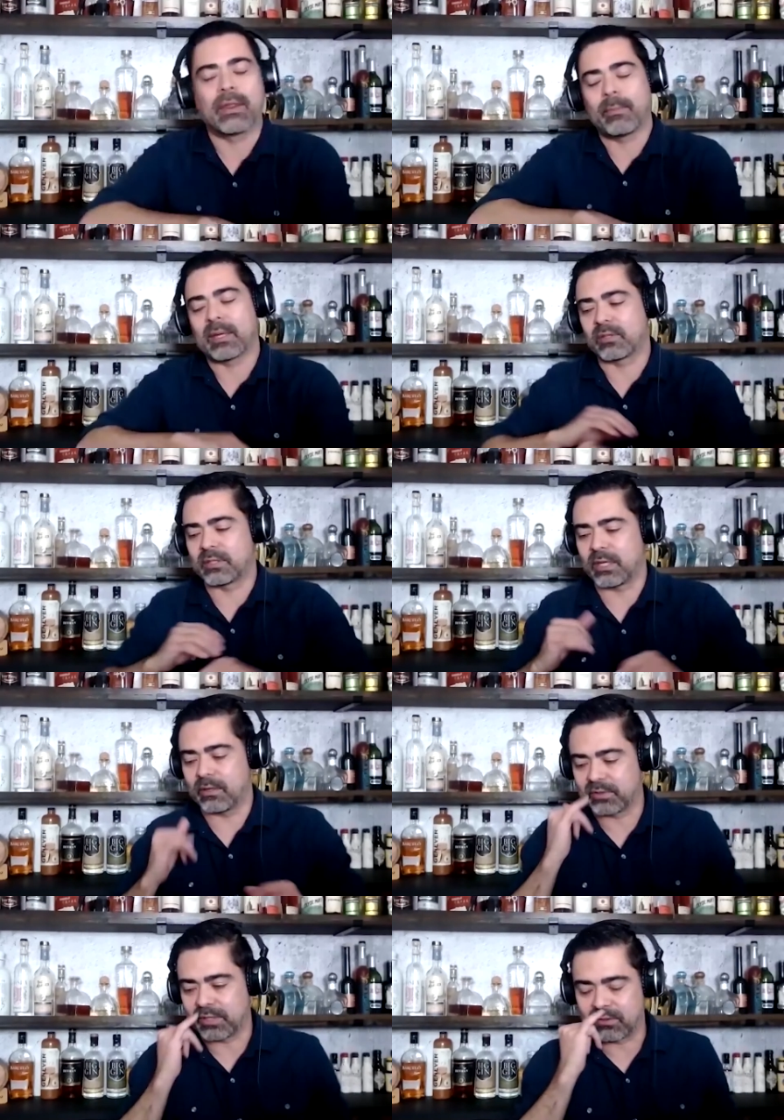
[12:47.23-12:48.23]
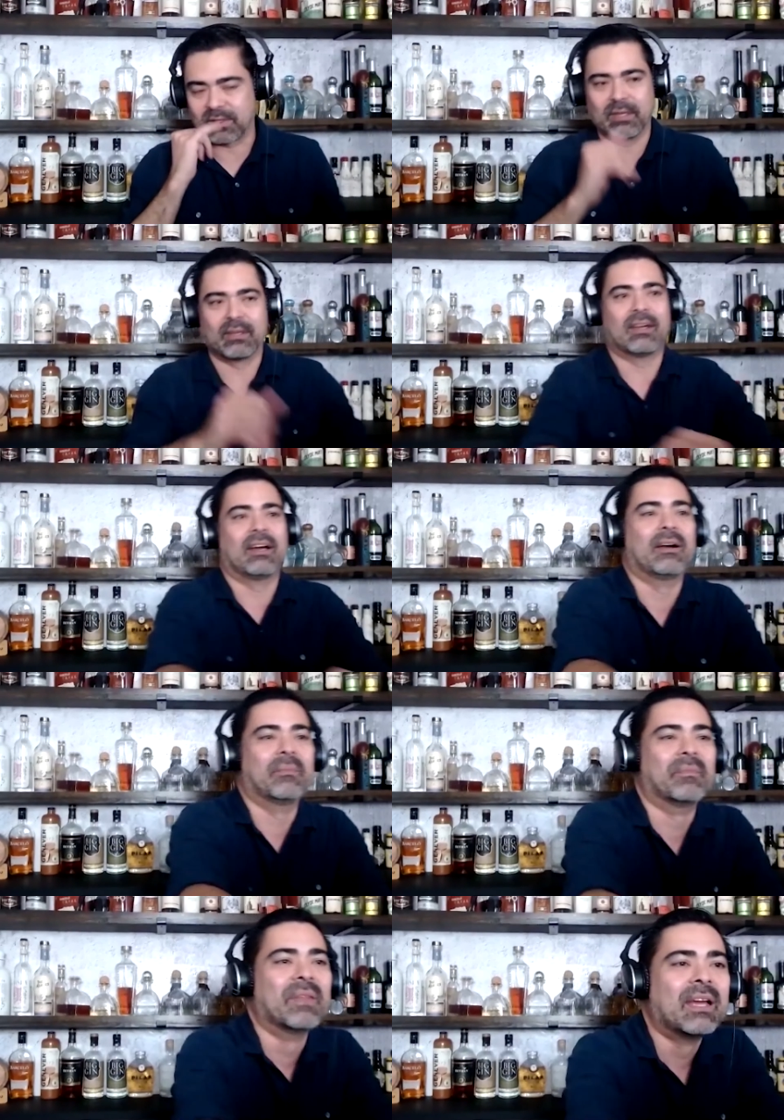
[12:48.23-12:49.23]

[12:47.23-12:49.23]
that makes a ton of sense then. Um,